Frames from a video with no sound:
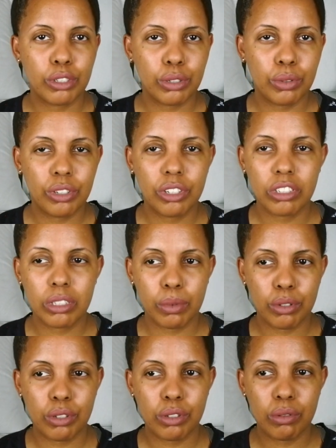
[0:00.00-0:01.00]
2 you're
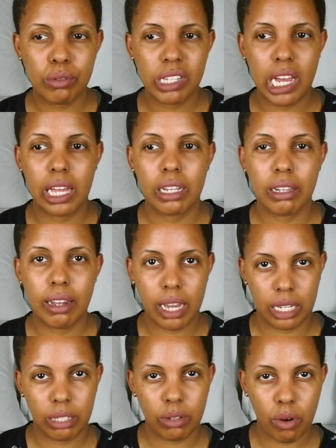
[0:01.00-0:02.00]
supposed to use that
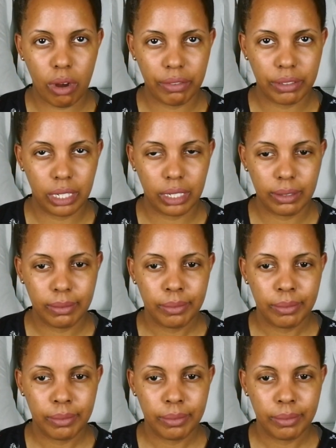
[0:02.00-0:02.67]
less often.